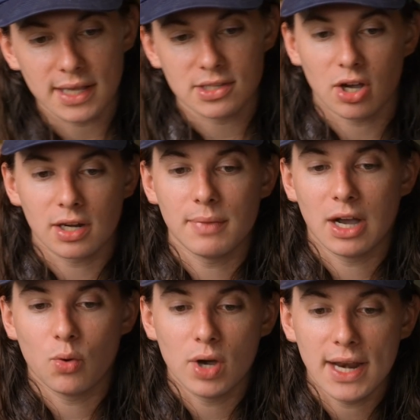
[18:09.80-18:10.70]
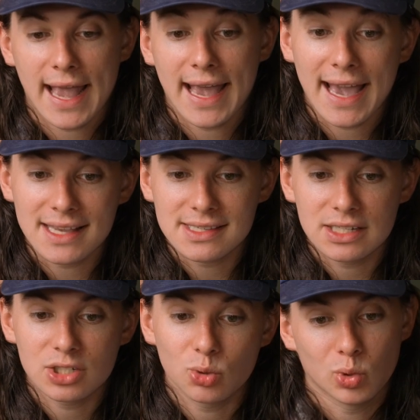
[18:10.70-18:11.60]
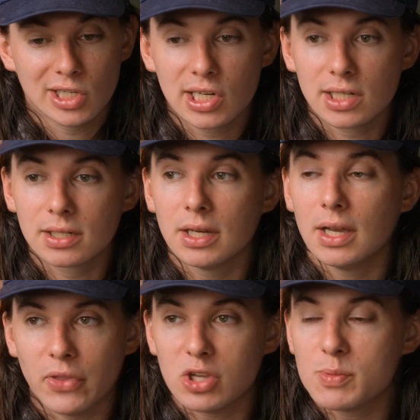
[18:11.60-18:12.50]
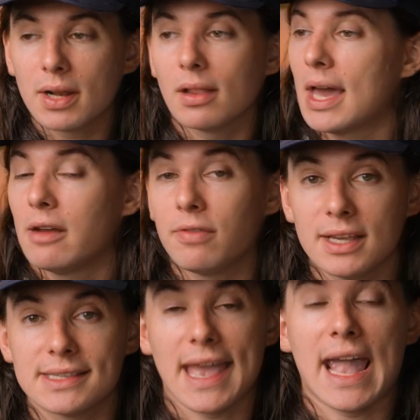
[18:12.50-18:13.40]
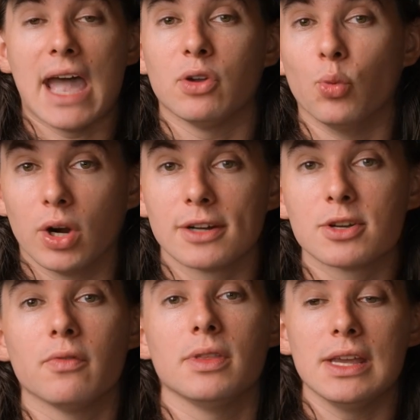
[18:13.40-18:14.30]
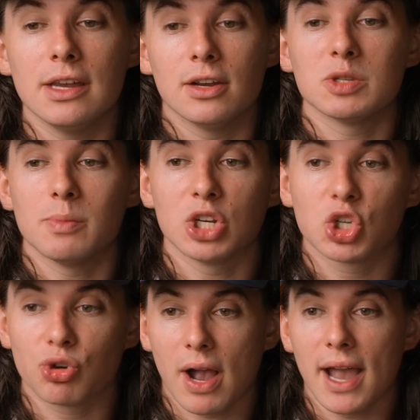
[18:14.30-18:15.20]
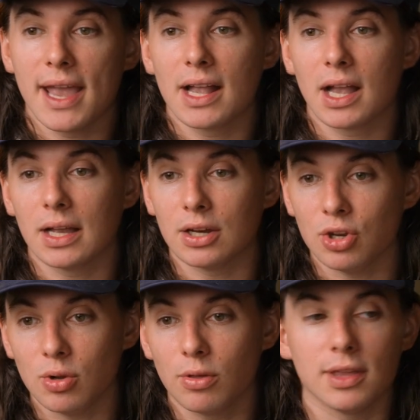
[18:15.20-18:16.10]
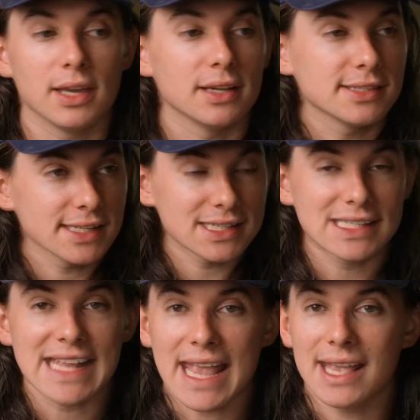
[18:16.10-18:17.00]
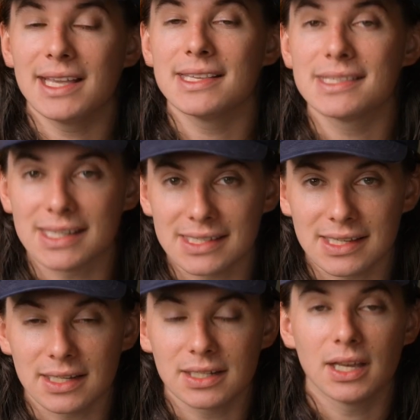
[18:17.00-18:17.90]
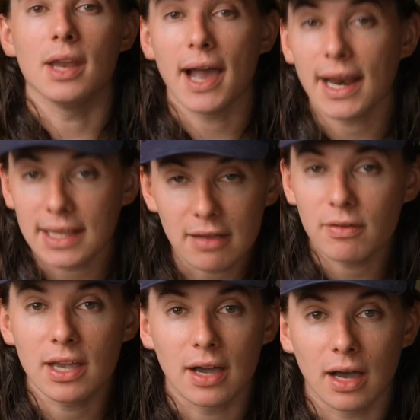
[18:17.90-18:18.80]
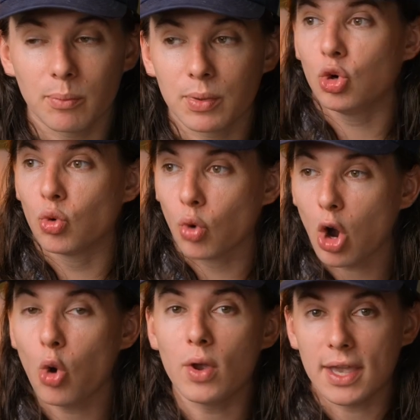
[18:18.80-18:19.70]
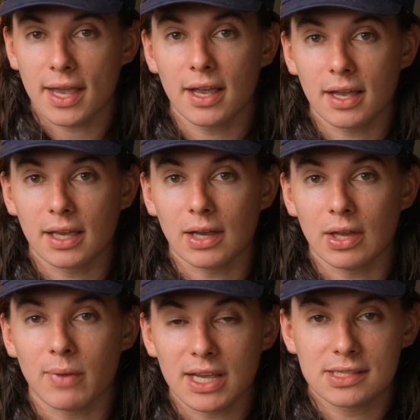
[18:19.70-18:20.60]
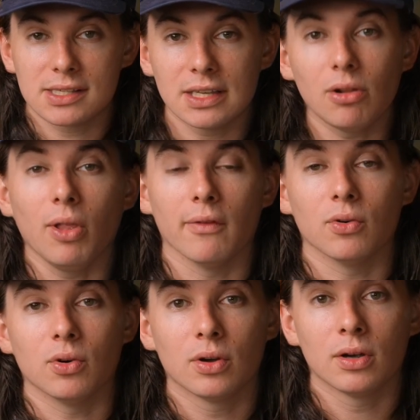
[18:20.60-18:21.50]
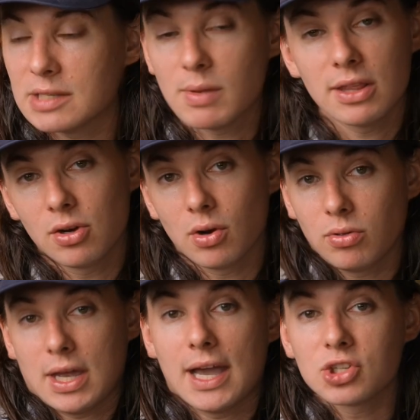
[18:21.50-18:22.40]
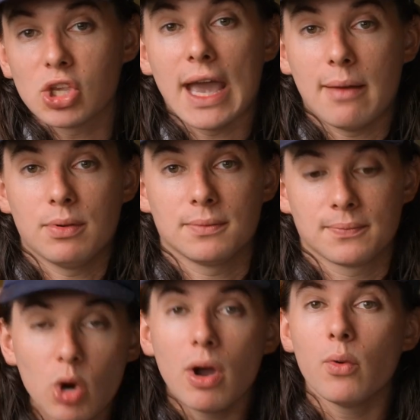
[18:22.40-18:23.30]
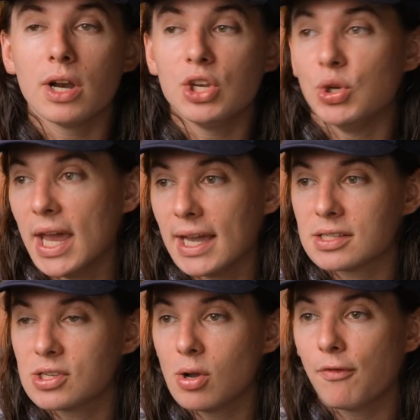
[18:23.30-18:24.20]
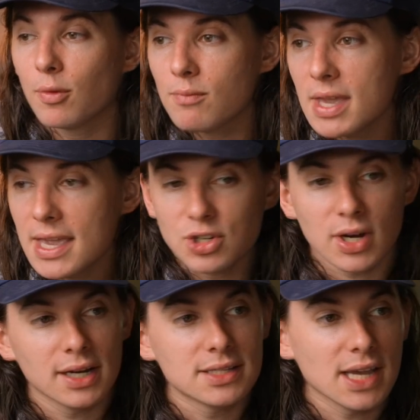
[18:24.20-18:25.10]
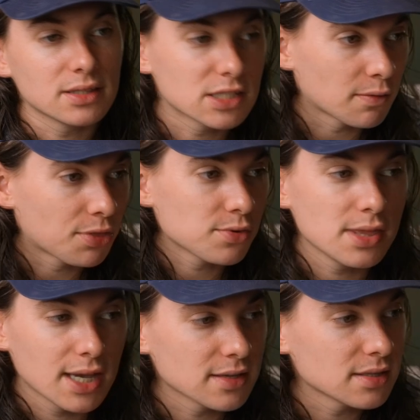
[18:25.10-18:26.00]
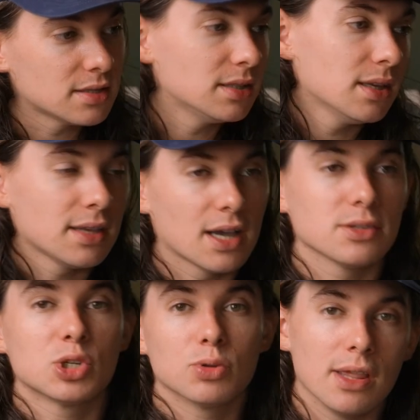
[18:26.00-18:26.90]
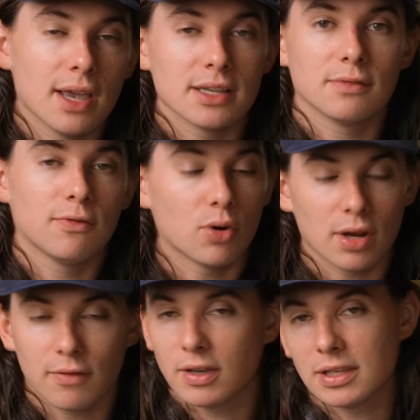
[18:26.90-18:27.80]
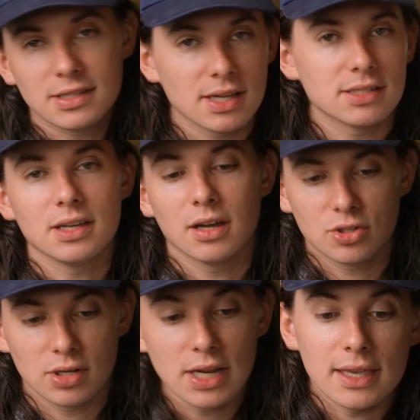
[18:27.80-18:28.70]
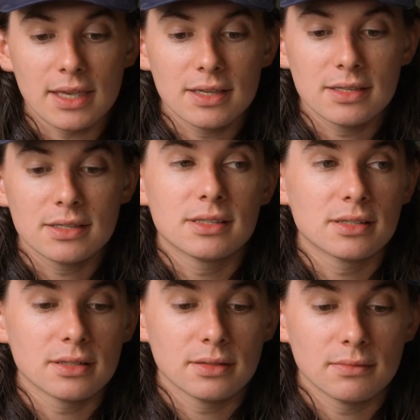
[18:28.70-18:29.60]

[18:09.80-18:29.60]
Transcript: in talking about what hasn't worked. There's been a lot of things that haven't worked over the years, but trying new things, staying consistent, not giving up, growing in my skill level has made the growth actually happen. What do I want to do next? So for me, trying to take this from 3,000 to 10,000, 20,000, 40, 50, 60, 100 is